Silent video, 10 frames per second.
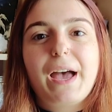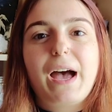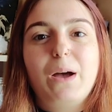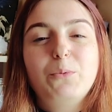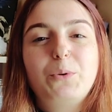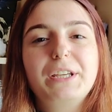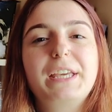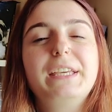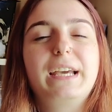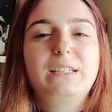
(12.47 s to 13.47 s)
I'm
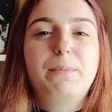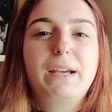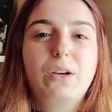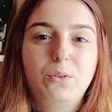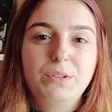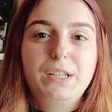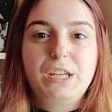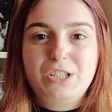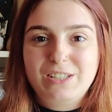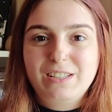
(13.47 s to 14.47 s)
working at my own
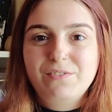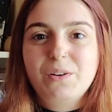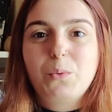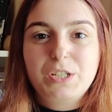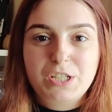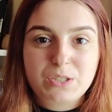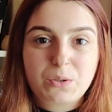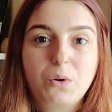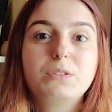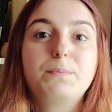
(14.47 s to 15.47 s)
initiative, which is
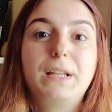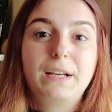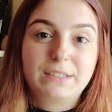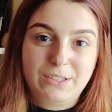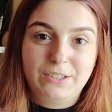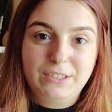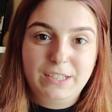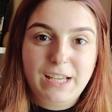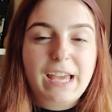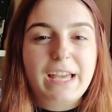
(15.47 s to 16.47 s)
called Plankton,
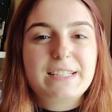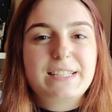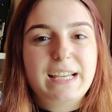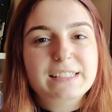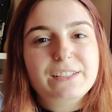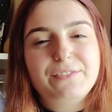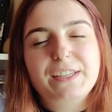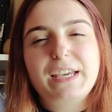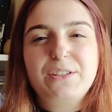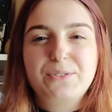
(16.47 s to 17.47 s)
scientific
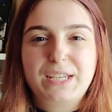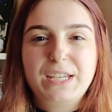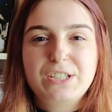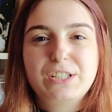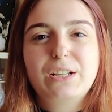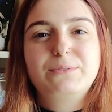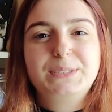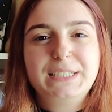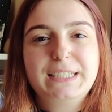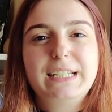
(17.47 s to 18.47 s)
educational
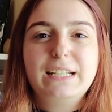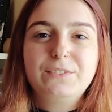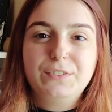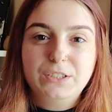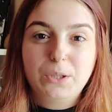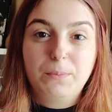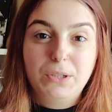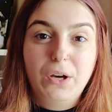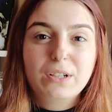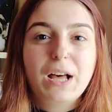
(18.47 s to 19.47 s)
written and video
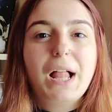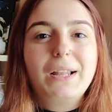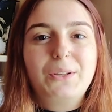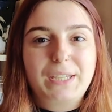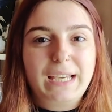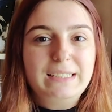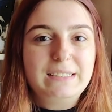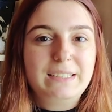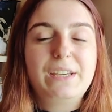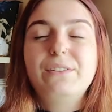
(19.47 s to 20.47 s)
blog located
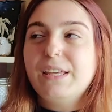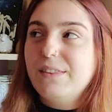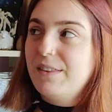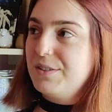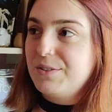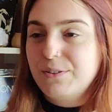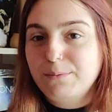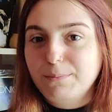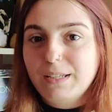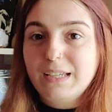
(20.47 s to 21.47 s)
here in this room
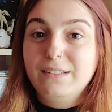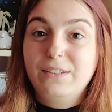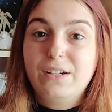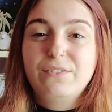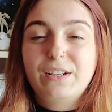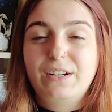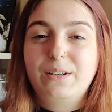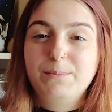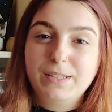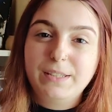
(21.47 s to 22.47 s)
in Yerevan,
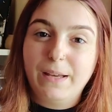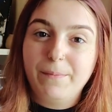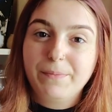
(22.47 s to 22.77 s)
Armenia.